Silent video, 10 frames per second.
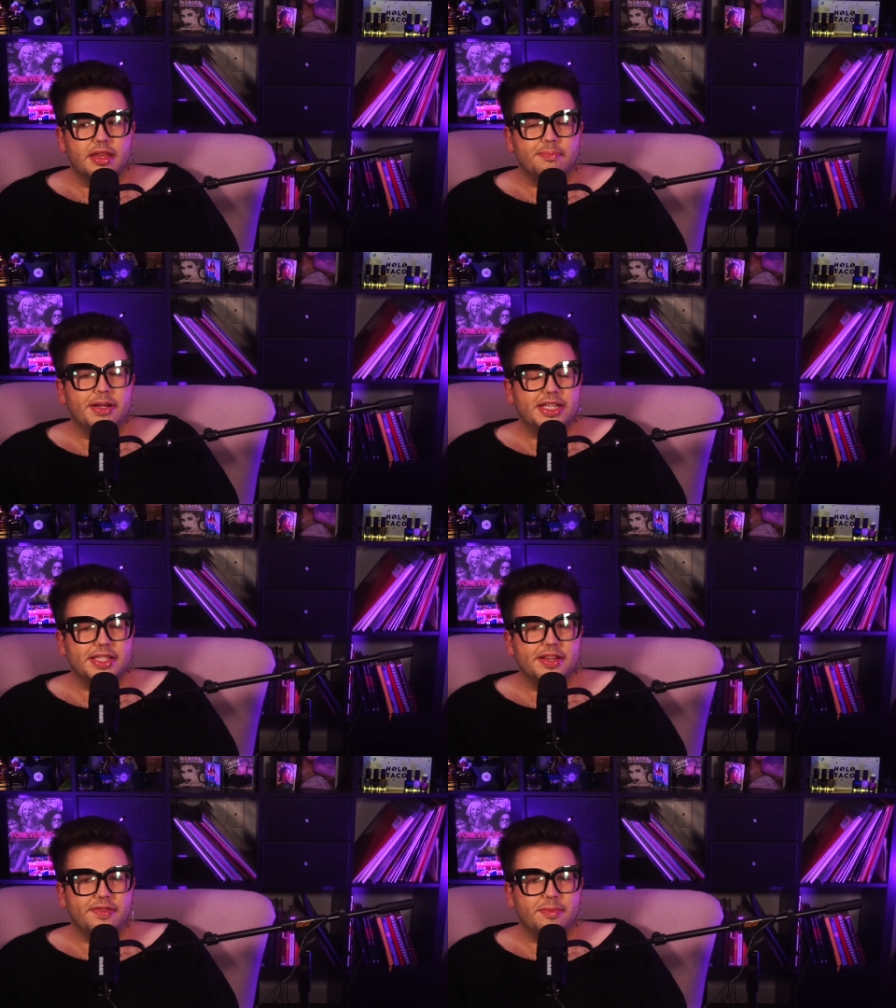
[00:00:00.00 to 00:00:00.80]
Much
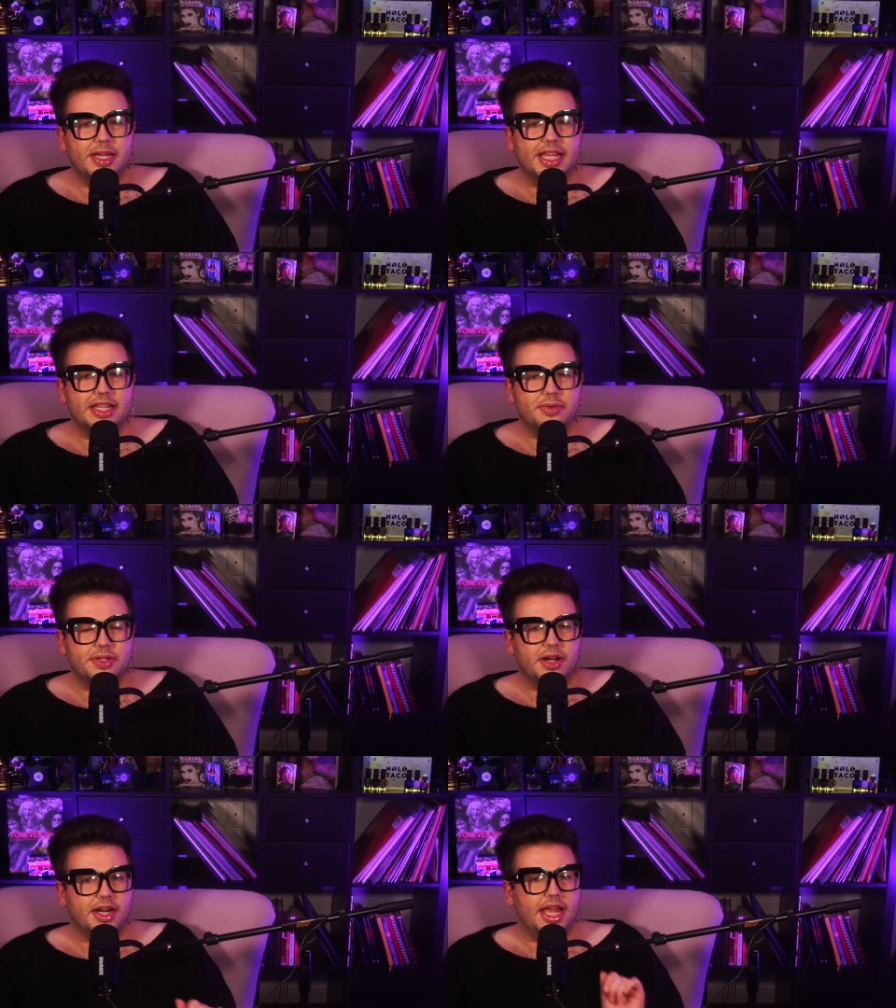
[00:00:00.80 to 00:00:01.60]
easier for me to get to a
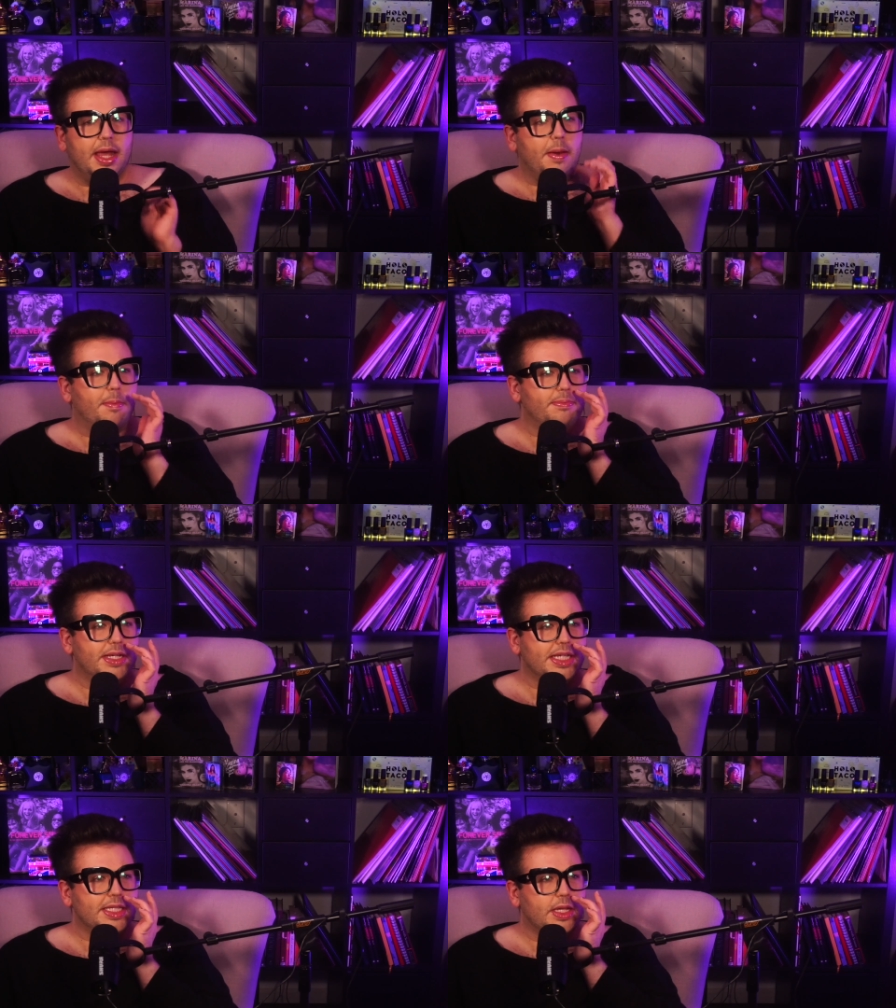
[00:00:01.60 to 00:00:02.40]
Target,
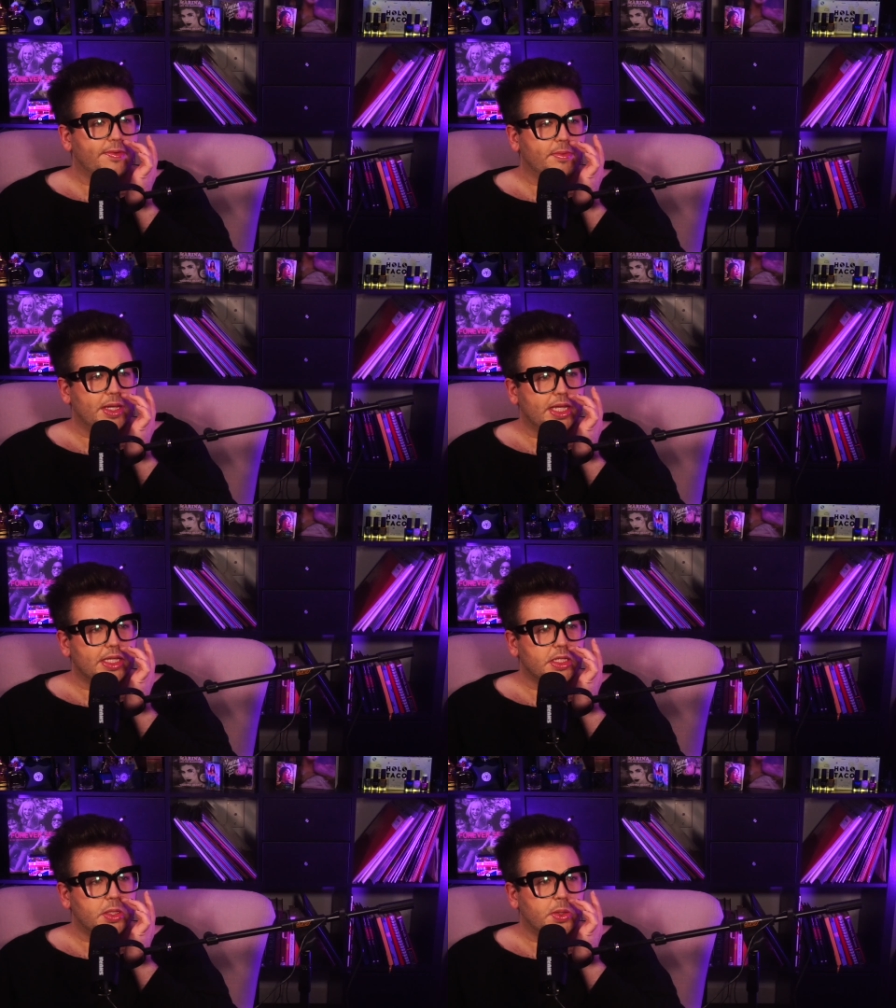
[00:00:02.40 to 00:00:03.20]
much easier for me to
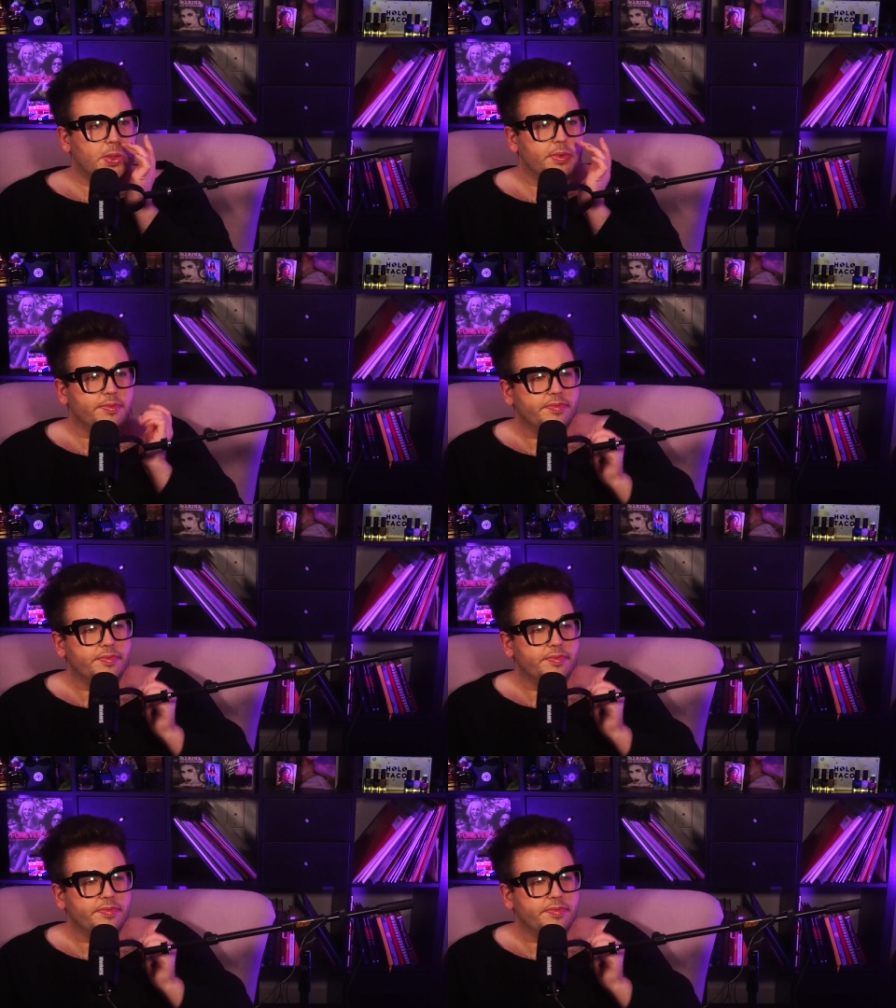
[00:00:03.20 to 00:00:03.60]
get to.